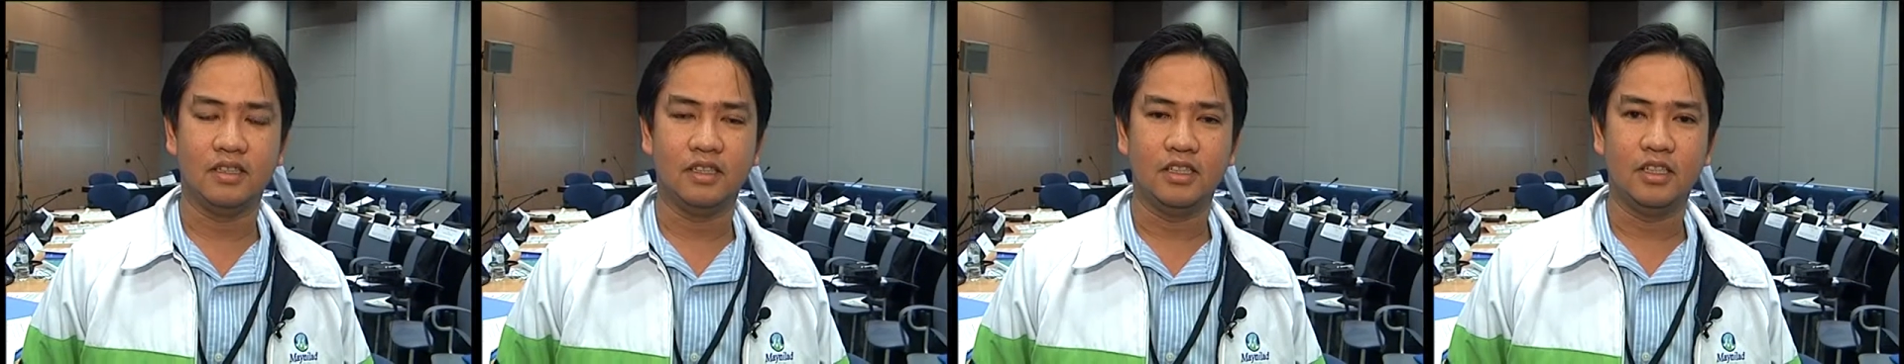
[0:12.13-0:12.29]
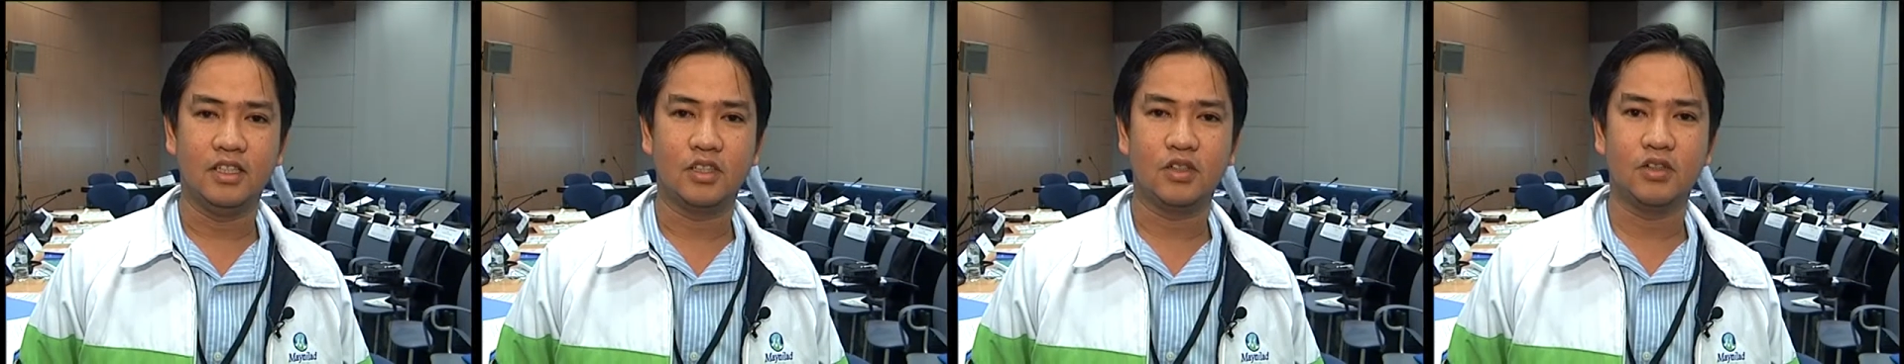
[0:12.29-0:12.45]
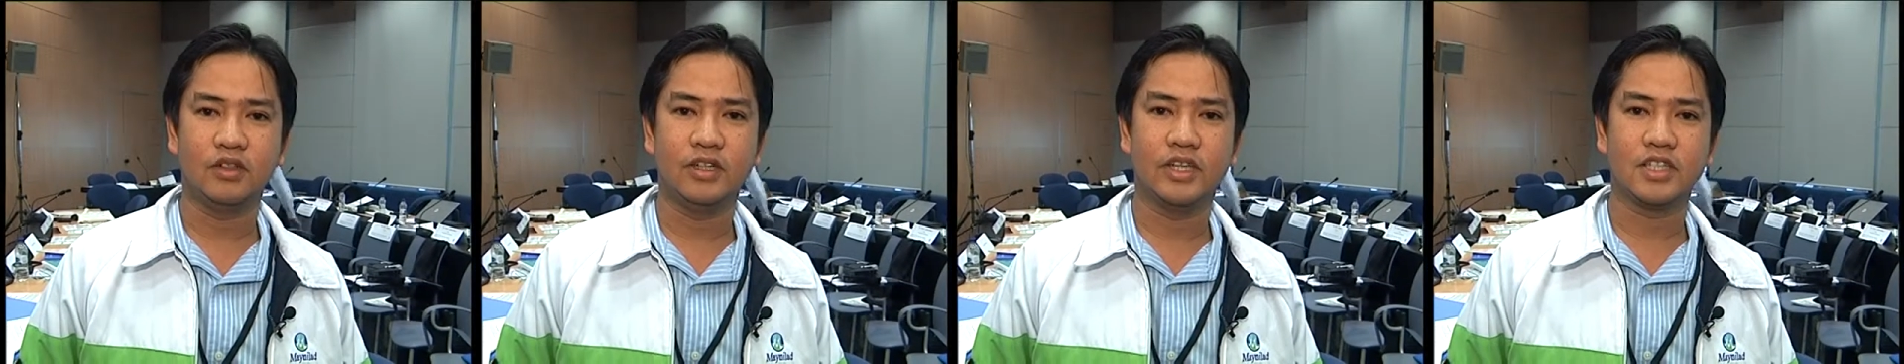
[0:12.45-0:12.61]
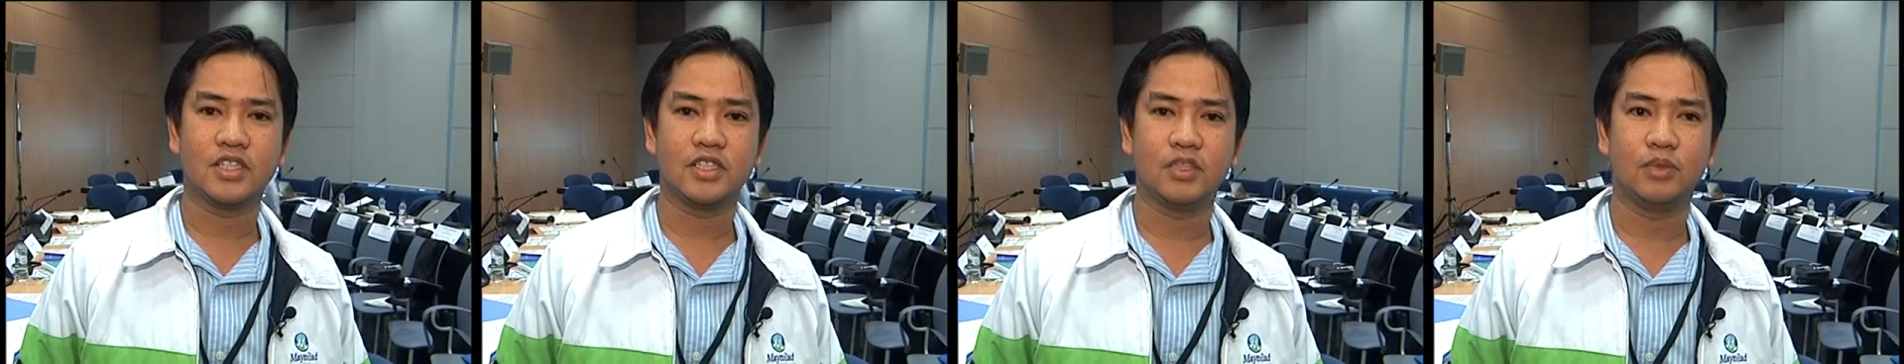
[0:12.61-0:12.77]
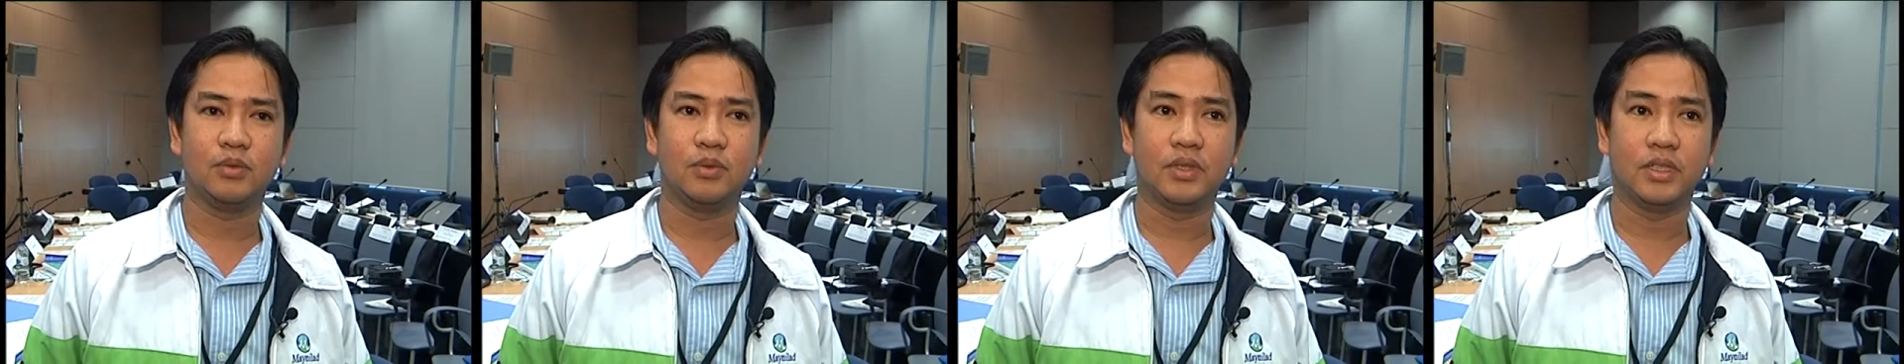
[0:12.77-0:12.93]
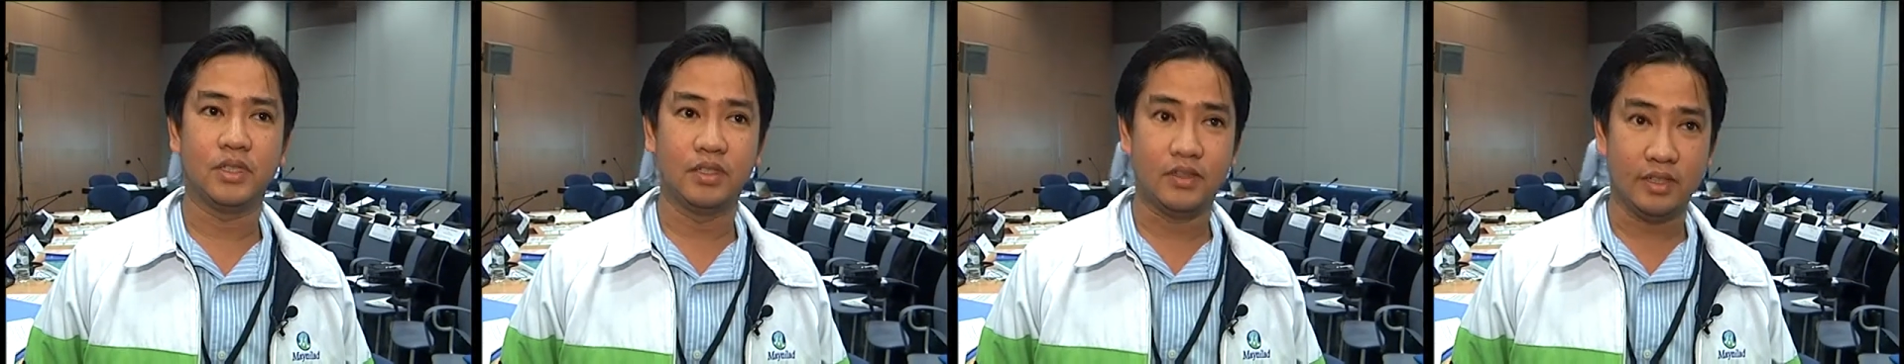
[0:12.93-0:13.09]
in connection
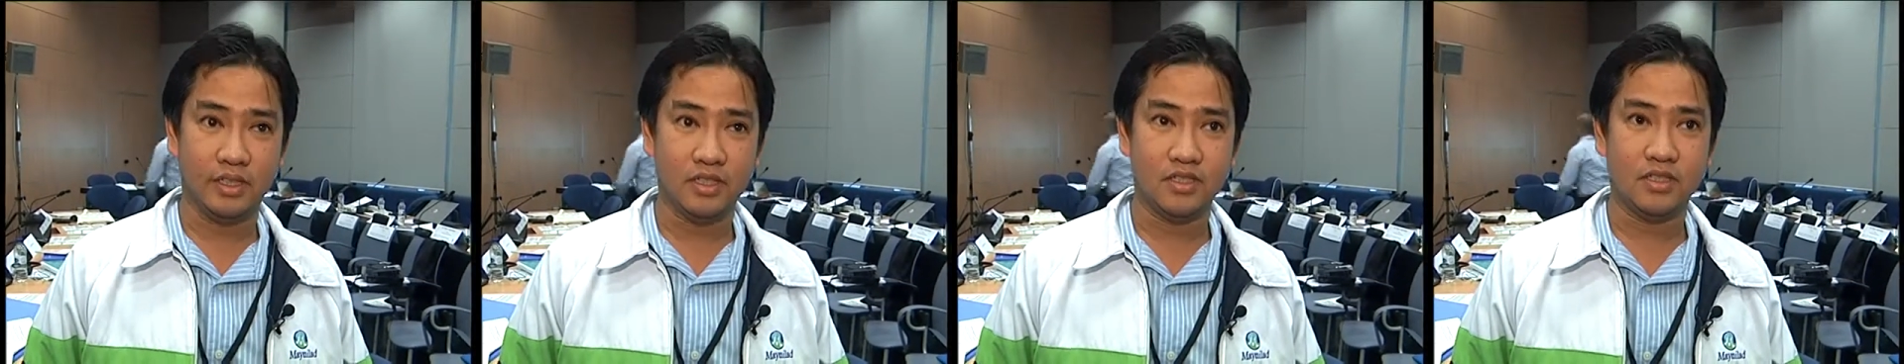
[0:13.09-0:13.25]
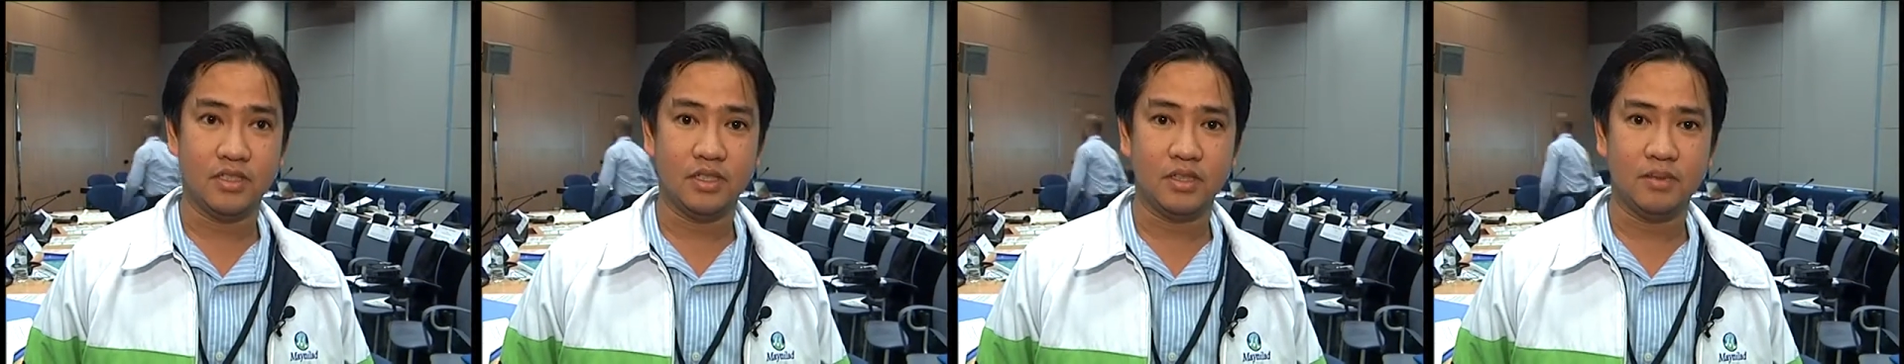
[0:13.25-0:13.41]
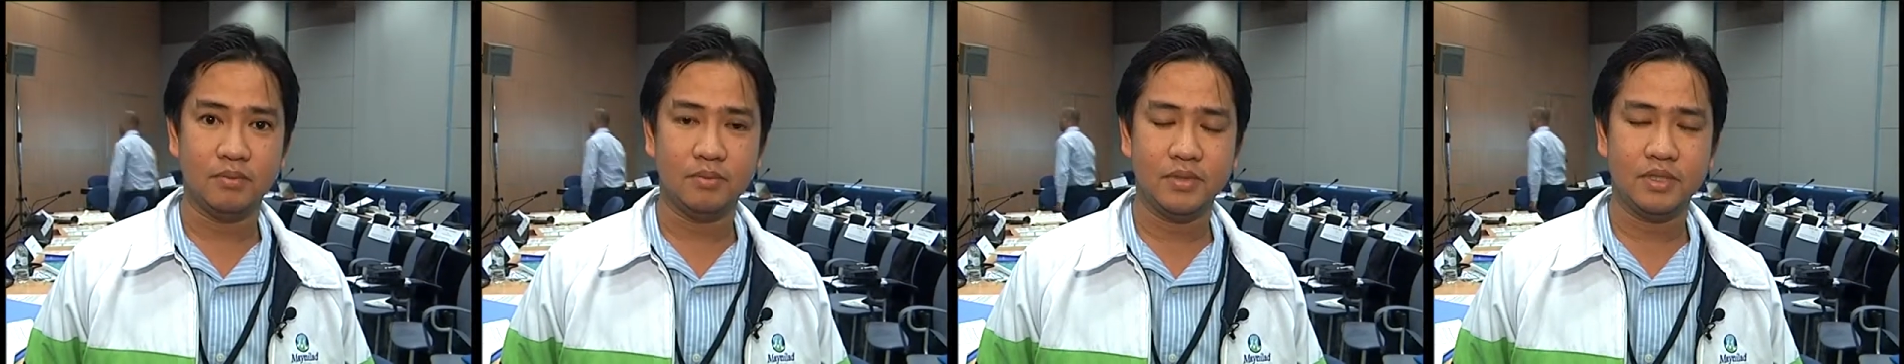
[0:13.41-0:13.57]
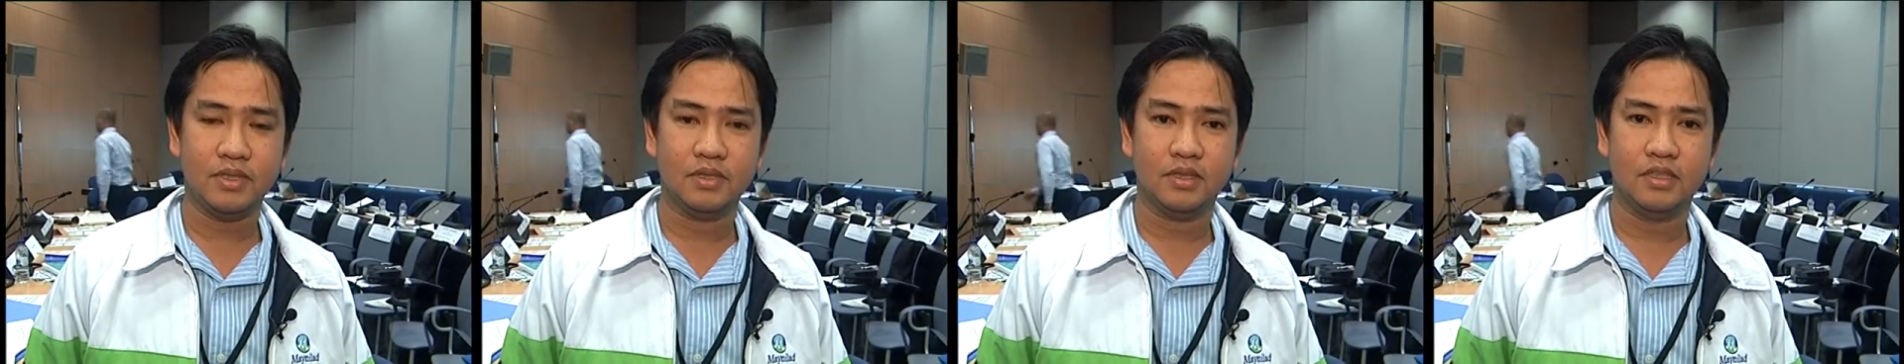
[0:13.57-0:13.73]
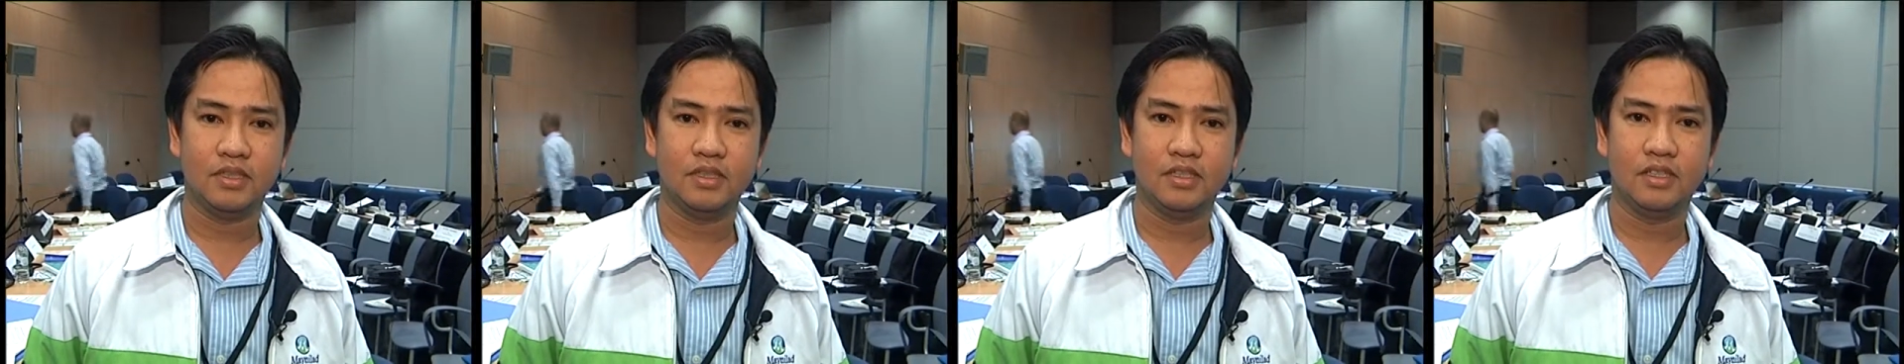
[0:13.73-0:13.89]
with green jobs.